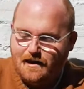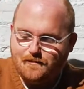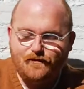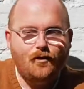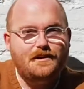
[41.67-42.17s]

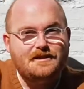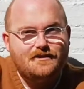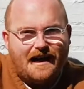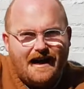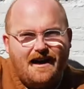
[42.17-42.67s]
Before we do
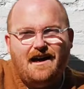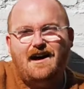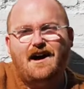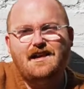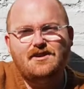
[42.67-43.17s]
that,
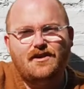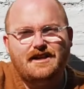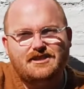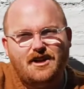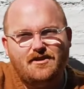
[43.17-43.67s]
I thought
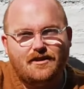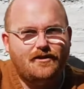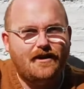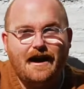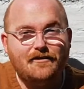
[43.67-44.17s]
I'd show
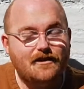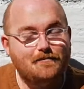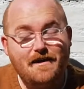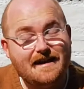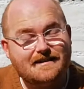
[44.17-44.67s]
you how you can
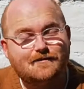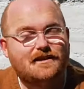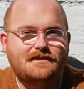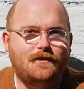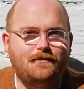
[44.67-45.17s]
make some of
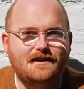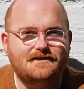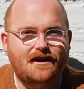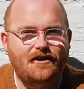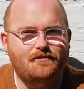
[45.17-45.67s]
these puppets
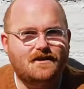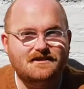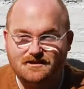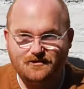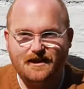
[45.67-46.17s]
at home, because
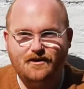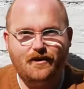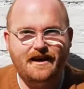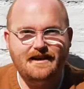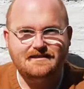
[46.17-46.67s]
it's really
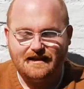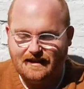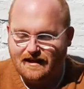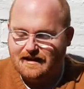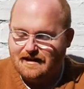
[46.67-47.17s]
quite easy.
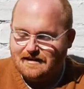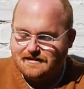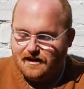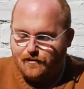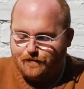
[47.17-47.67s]

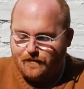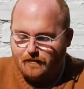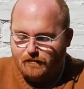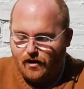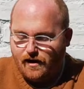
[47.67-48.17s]
So
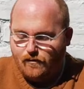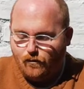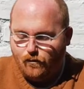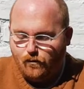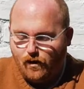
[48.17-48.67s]
my
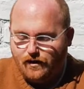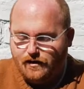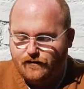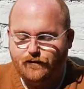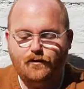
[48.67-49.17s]

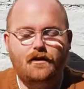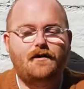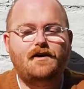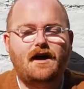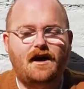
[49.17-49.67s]
wonderful
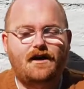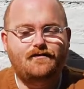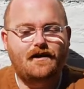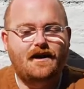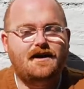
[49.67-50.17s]
other
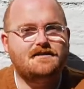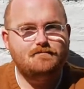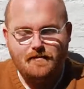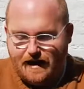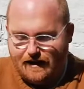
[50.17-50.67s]
half has
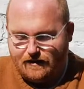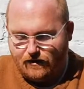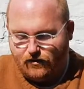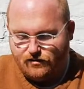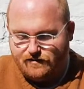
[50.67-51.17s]
made
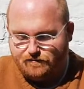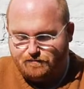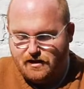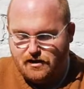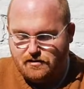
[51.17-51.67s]
lots of
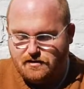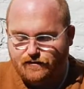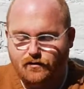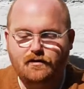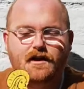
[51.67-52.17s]

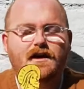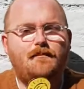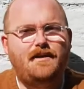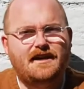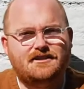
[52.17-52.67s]
beautiful
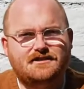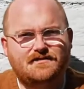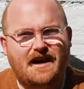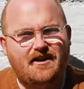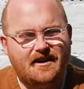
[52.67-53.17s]
pictures of
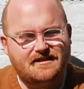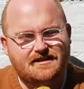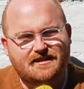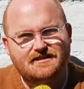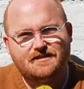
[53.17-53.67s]

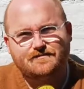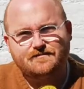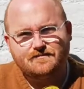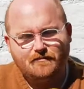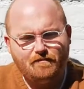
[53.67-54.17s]
characters
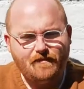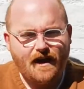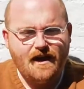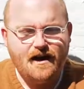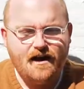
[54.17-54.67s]

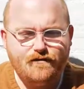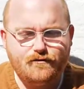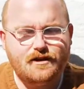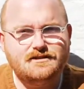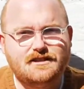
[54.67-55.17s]
for us